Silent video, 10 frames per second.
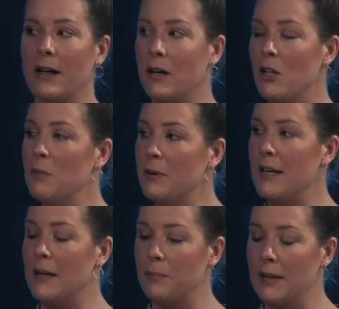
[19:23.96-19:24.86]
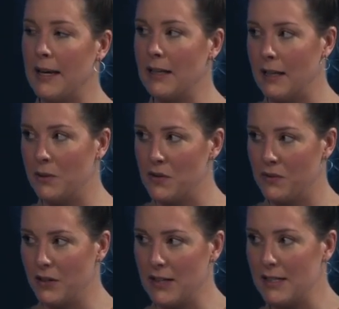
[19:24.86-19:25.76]
can you put that in plain language
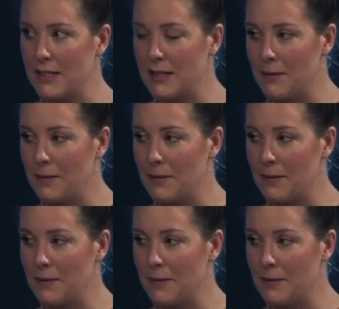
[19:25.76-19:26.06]
for us?